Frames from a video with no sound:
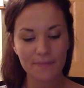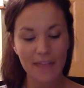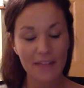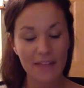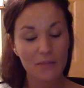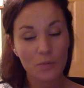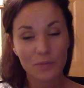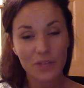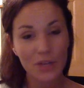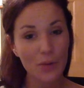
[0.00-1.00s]
And
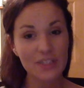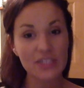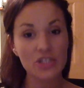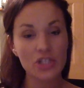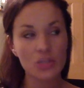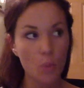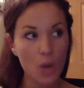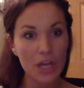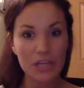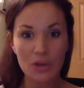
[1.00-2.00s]
this is just
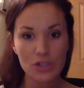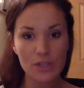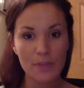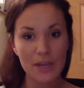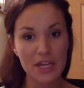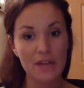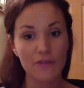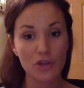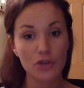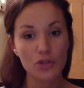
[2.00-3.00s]
one coach's opinion. If
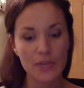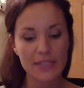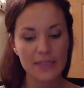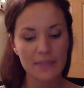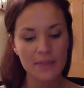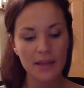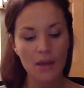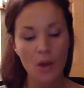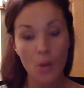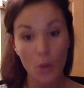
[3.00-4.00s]
you're doing something,
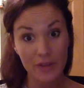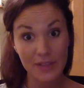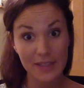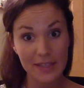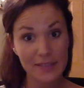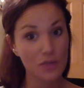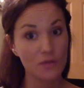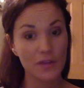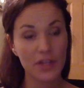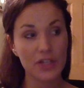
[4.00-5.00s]
one of these things, and you
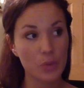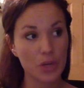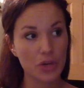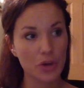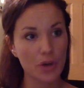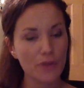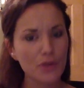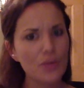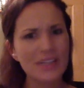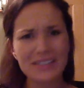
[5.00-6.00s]
feel like it's working great for you,
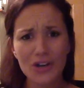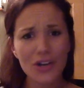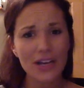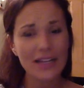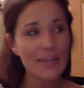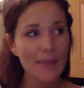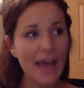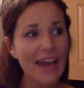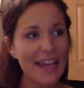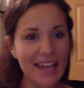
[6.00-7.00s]
then good, keep
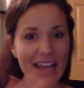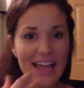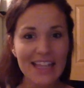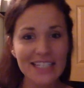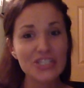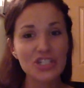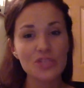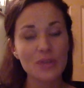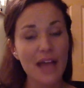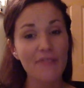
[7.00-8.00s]
at it. This is just
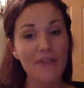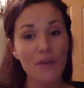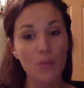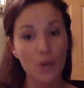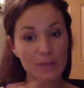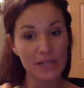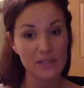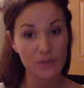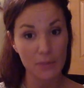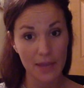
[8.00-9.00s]
what I've found works best
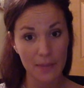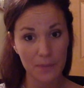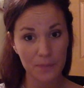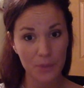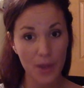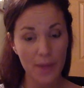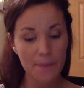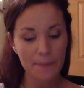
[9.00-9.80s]
for me. Okay.